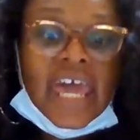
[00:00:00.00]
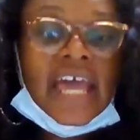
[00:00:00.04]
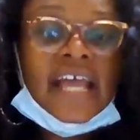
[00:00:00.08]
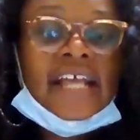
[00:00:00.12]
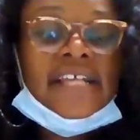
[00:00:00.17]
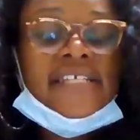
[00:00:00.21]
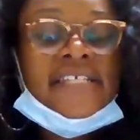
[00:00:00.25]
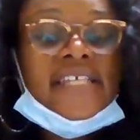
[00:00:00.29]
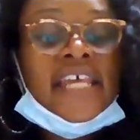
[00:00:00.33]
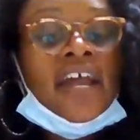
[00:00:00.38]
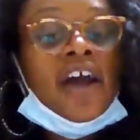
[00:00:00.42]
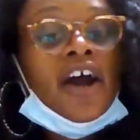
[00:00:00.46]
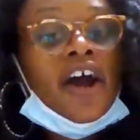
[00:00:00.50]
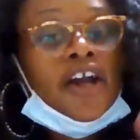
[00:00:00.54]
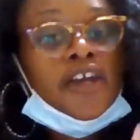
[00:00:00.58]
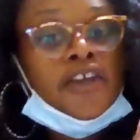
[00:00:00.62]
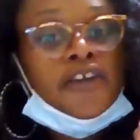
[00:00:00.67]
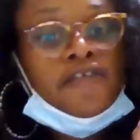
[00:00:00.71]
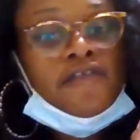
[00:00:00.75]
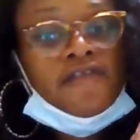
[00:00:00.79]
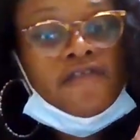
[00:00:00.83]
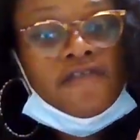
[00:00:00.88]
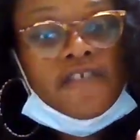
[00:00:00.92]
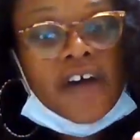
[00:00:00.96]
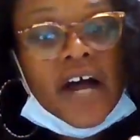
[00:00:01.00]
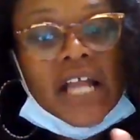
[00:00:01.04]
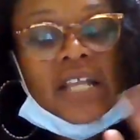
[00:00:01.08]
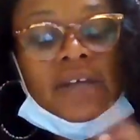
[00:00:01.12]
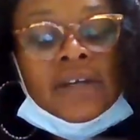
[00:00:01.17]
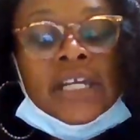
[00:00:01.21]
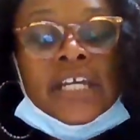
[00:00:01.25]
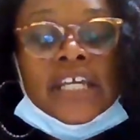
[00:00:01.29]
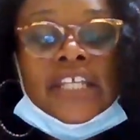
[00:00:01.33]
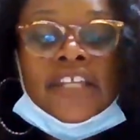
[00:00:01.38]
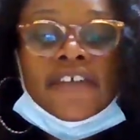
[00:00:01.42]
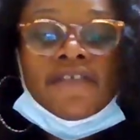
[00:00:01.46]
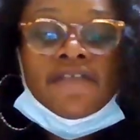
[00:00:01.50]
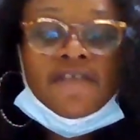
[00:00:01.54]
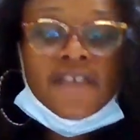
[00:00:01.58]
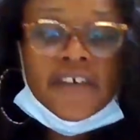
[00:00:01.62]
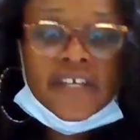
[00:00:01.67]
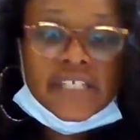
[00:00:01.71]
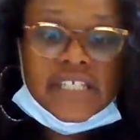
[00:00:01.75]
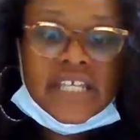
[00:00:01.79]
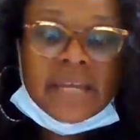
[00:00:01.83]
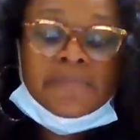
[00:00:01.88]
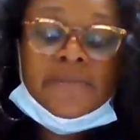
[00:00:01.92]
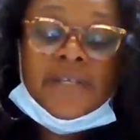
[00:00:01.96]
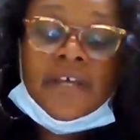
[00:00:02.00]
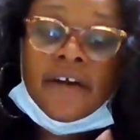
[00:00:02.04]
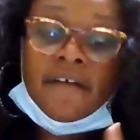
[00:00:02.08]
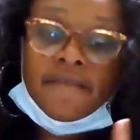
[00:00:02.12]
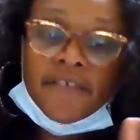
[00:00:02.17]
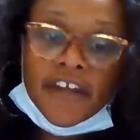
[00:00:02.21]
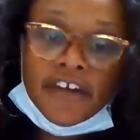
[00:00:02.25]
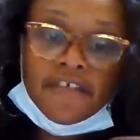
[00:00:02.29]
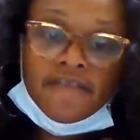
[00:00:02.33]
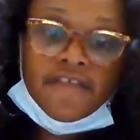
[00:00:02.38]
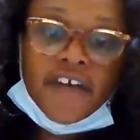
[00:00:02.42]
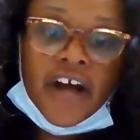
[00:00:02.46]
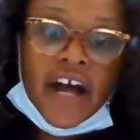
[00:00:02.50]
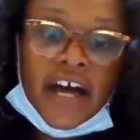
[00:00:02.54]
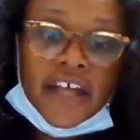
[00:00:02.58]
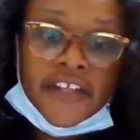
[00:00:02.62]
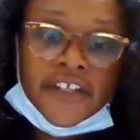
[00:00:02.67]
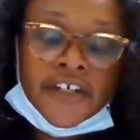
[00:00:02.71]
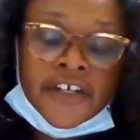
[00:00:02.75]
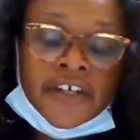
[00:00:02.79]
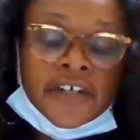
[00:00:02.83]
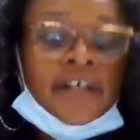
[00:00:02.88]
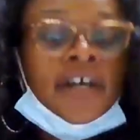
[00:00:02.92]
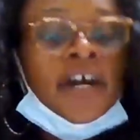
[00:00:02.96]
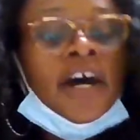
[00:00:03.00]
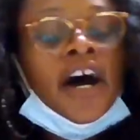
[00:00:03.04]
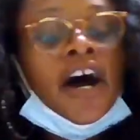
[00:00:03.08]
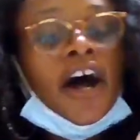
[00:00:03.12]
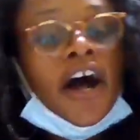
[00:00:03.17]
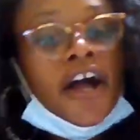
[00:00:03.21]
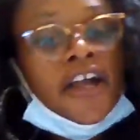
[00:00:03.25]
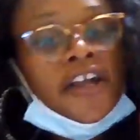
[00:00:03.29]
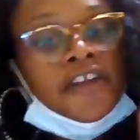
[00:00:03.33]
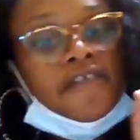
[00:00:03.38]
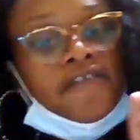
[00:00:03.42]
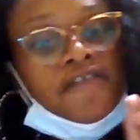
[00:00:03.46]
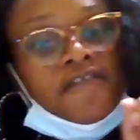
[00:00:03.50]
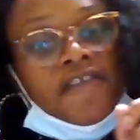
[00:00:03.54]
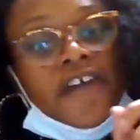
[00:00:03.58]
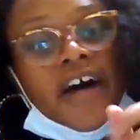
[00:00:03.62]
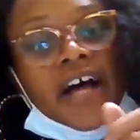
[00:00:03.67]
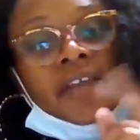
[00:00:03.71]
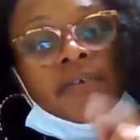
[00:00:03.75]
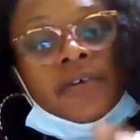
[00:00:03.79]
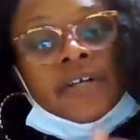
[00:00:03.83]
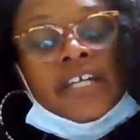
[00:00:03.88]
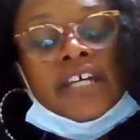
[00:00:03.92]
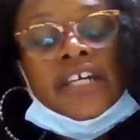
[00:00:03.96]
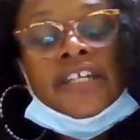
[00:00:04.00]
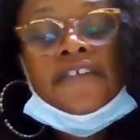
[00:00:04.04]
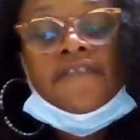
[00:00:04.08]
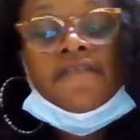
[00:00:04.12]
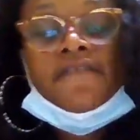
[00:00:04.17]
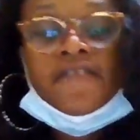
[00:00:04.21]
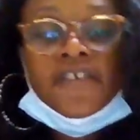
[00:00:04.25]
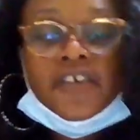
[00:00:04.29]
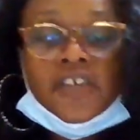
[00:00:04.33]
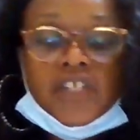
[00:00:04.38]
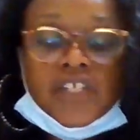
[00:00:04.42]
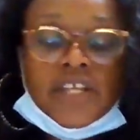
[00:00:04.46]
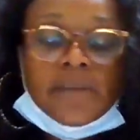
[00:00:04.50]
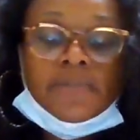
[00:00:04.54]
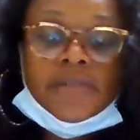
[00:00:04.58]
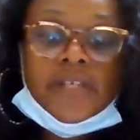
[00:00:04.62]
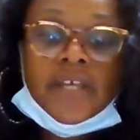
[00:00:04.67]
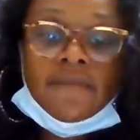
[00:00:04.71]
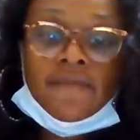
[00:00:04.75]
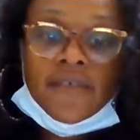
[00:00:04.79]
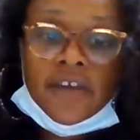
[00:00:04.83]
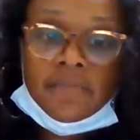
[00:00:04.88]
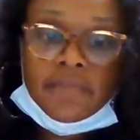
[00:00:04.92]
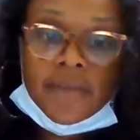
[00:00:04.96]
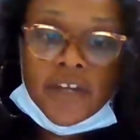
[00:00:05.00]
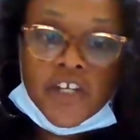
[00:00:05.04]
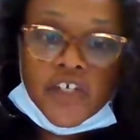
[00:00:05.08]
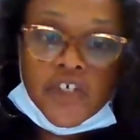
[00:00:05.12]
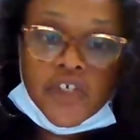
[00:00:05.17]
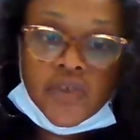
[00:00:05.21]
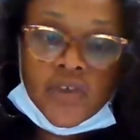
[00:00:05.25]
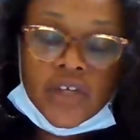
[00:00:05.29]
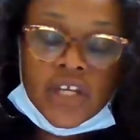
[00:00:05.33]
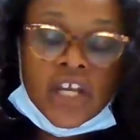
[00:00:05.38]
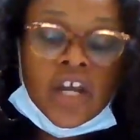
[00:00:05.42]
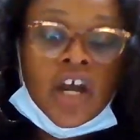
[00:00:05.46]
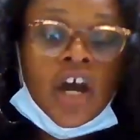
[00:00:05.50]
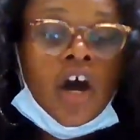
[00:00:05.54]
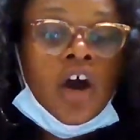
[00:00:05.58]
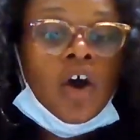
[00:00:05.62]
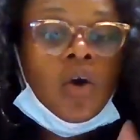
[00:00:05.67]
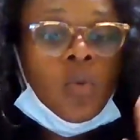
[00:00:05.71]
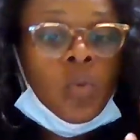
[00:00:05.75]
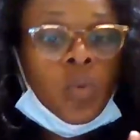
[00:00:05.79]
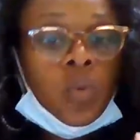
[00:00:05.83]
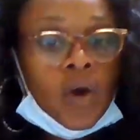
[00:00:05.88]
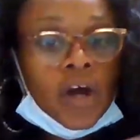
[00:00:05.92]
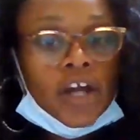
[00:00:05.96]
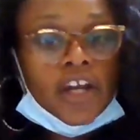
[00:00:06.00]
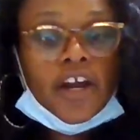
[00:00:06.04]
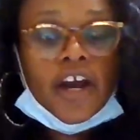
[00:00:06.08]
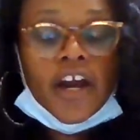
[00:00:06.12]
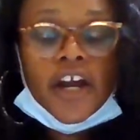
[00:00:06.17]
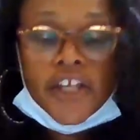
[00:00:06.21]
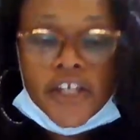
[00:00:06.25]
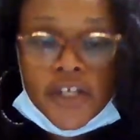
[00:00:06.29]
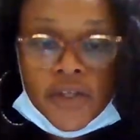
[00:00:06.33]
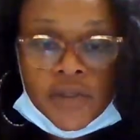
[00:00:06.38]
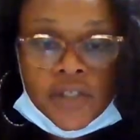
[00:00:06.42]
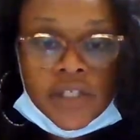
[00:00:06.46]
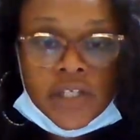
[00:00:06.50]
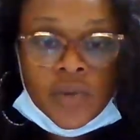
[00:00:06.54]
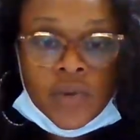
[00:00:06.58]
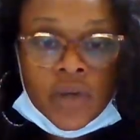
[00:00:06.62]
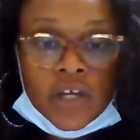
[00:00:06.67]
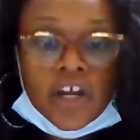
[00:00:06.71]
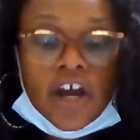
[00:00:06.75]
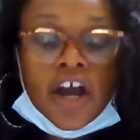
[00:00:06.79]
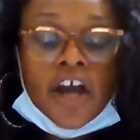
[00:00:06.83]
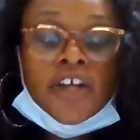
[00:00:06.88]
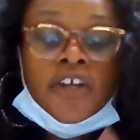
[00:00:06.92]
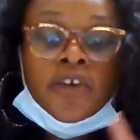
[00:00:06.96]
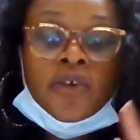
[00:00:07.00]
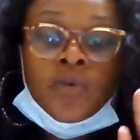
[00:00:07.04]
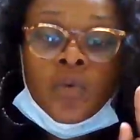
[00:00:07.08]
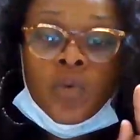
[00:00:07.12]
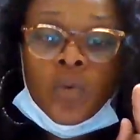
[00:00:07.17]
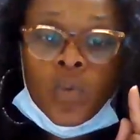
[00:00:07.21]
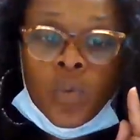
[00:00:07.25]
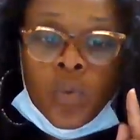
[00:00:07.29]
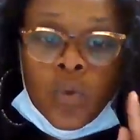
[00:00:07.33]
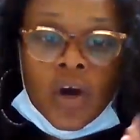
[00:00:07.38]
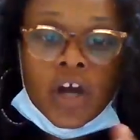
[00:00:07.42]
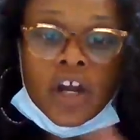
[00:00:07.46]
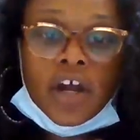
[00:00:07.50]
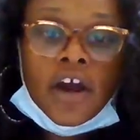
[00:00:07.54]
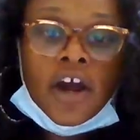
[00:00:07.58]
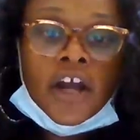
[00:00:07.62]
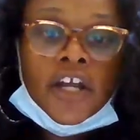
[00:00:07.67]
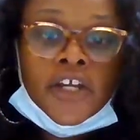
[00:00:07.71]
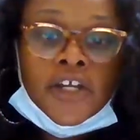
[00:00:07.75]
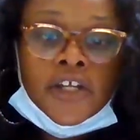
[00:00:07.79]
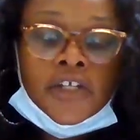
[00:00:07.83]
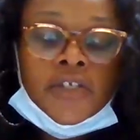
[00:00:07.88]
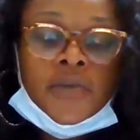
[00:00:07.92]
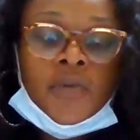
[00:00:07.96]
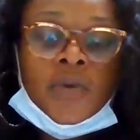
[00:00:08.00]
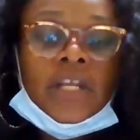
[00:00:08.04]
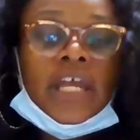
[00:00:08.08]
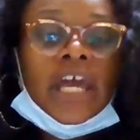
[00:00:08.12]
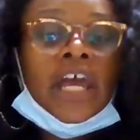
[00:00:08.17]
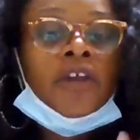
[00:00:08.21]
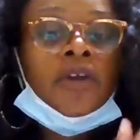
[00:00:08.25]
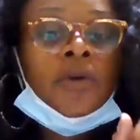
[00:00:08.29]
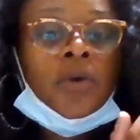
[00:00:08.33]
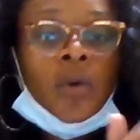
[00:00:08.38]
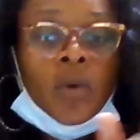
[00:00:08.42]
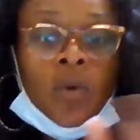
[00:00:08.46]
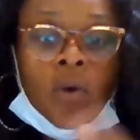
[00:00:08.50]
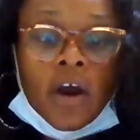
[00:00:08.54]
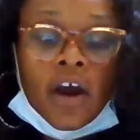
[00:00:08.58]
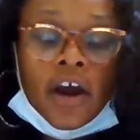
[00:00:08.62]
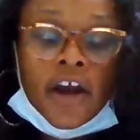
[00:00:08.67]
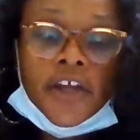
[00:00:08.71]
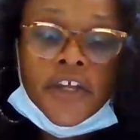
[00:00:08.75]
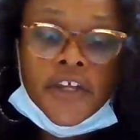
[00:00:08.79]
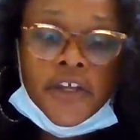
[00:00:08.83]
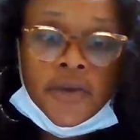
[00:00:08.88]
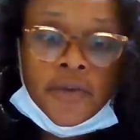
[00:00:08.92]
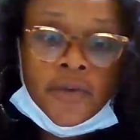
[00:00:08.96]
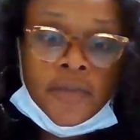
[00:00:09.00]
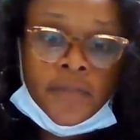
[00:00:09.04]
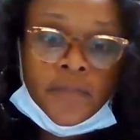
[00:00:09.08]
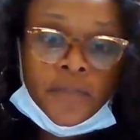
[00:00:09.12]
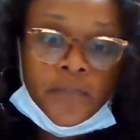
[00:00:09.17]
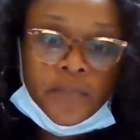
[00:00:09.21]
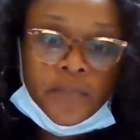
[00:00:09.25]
and say, "Are you following in the footsteps of your father? Are you following in the footsteps of your ministry? What are you doing? Are you what are you doing, and who are you?"